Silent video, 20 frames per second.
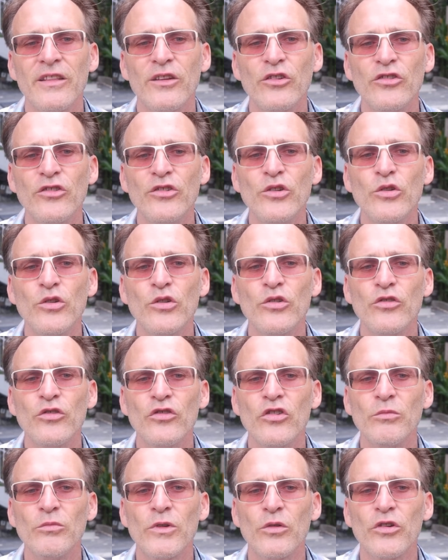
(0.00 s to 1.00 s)
This new
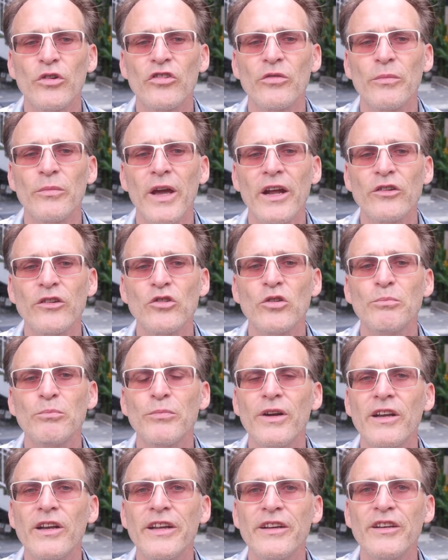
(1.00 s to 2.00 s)
consumerism had
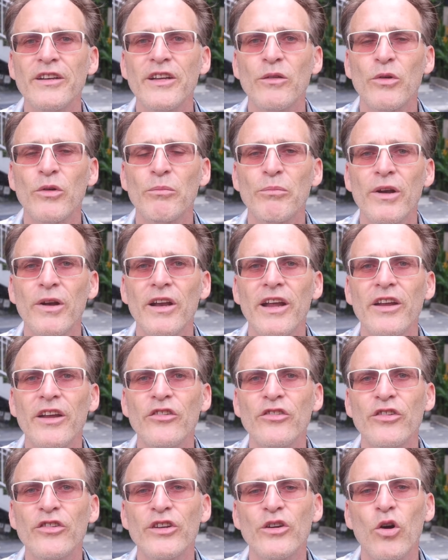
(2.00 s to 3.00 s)
completely
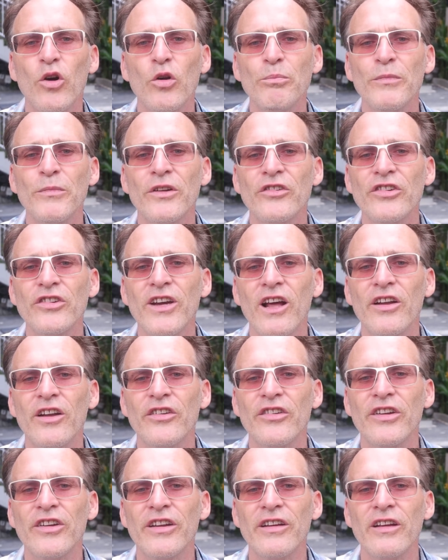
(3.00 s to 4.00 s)
replaced the old
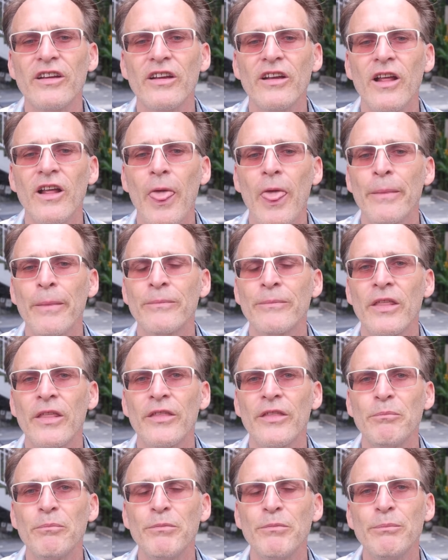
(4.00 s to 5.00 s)
mentality
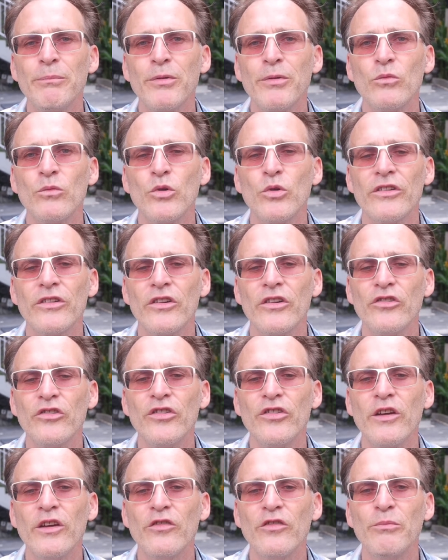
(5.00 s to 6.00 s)
that people would
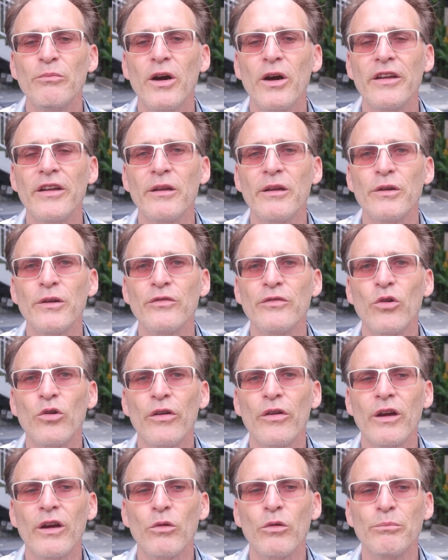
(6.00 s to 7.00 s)
save money
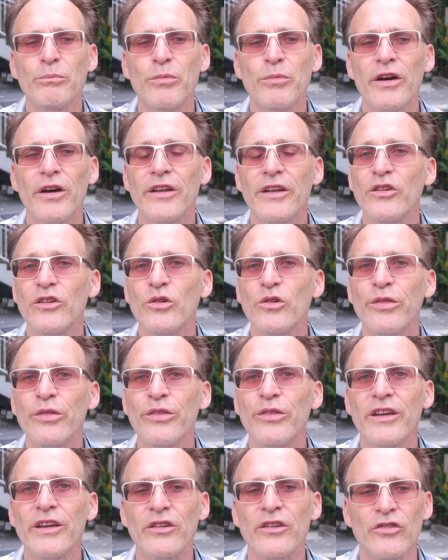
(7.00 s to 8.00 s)
before they would buy new
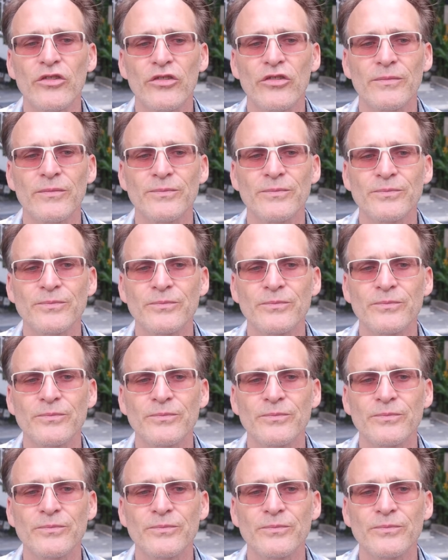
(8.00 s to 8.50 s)
things.